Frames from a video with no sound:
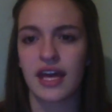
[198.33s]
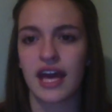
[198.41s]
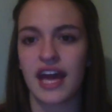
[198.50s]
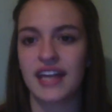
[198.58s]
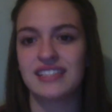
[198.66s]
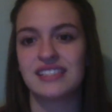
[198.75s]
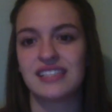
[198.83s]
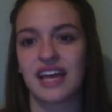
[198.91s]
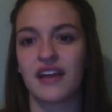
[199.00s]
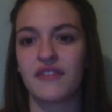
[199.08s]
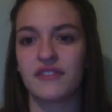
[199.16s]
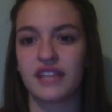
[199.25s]
and instead
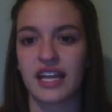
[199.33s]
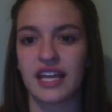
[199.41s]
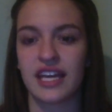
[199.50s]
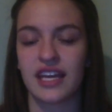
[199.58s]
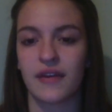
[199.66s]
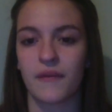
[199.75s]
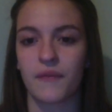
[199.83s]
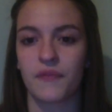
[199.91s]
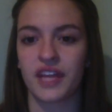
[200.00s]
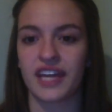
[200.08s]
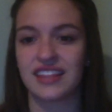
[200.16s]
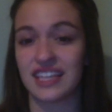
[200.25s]
of letting
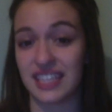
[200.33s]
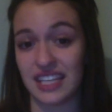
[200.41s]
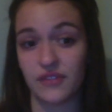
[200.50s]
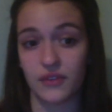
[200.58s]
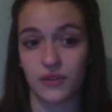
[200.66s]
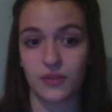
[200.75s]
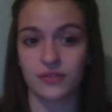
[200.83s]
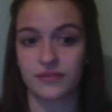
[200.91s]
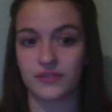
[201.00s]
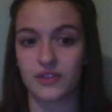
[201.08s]
the evil